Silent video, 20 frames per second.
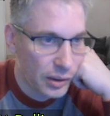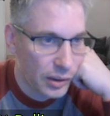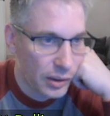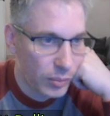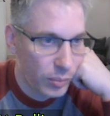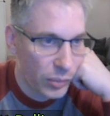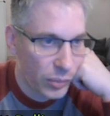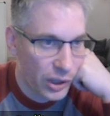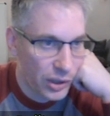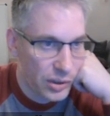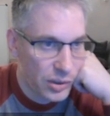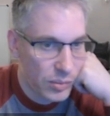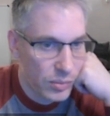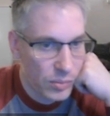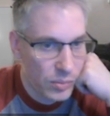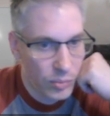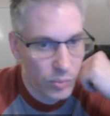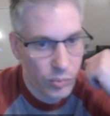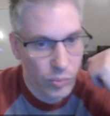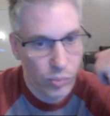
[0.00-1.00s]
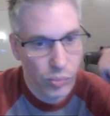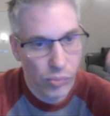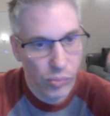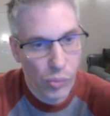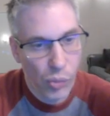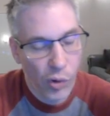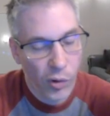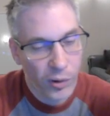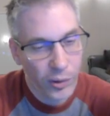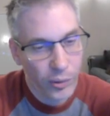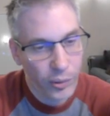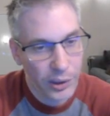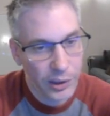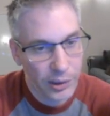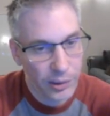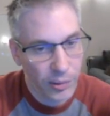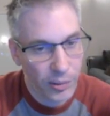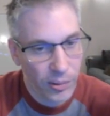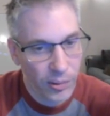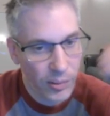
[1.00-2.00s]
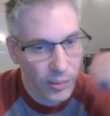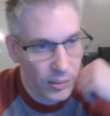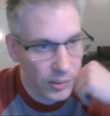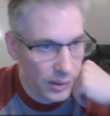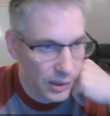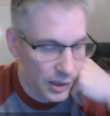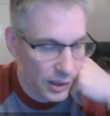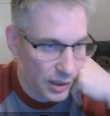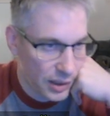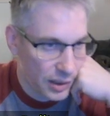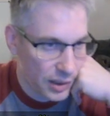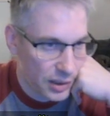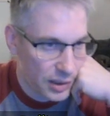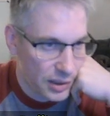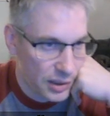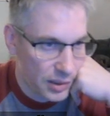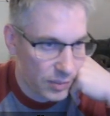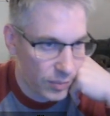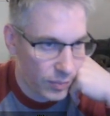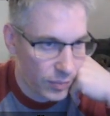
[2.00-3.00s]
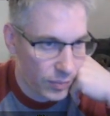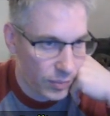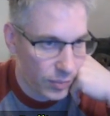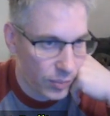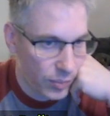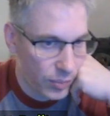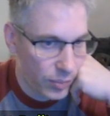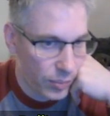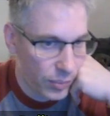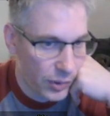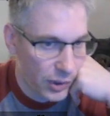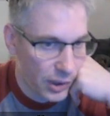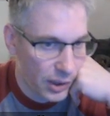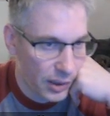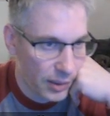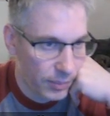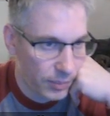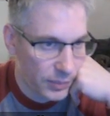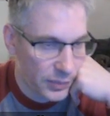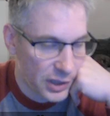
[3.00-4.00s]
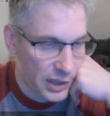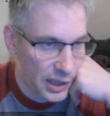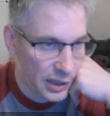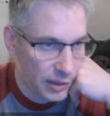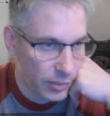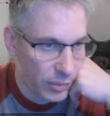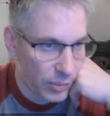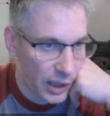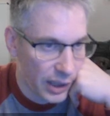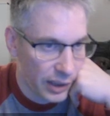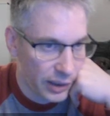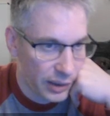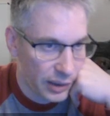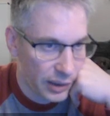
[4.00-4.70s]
but more critical is taking back.